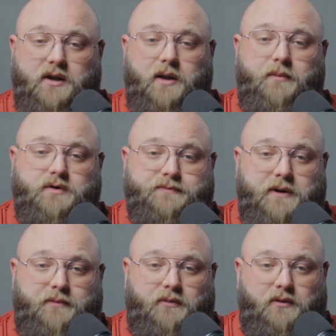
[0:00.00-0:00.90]
Now,
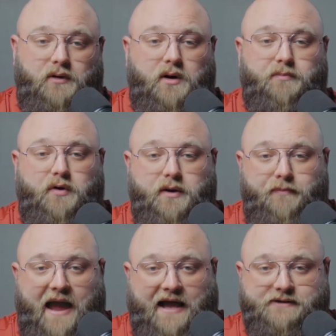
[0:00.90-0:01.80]
most people are
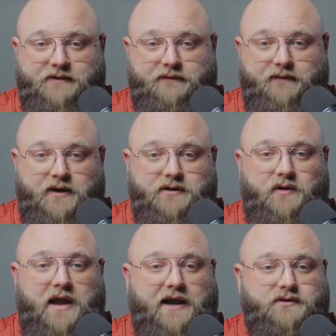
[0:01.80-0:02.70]
pretty passive and
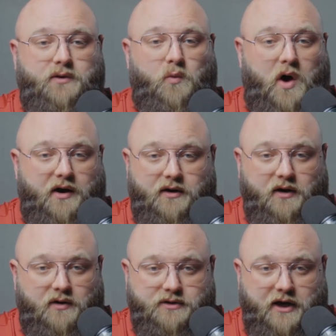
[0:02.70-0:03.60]
don't actually want to
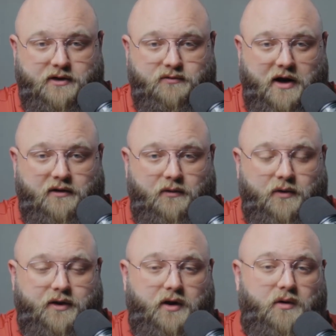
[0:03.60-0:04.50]
negotiate directly
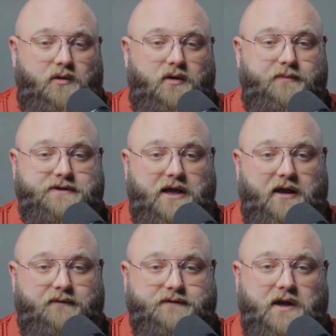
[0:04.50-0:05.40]
with the owner
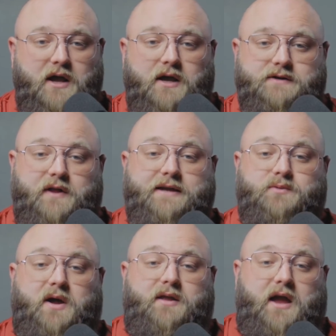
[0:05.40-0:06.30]
themselves, so
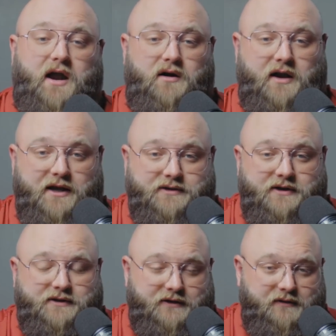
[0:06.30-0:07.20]
that's why they hire an
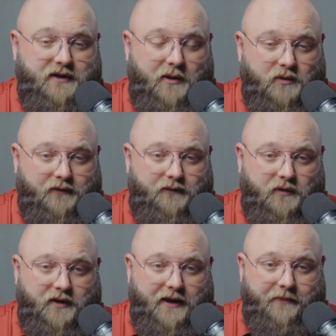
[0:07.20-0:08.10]
agent to do that work for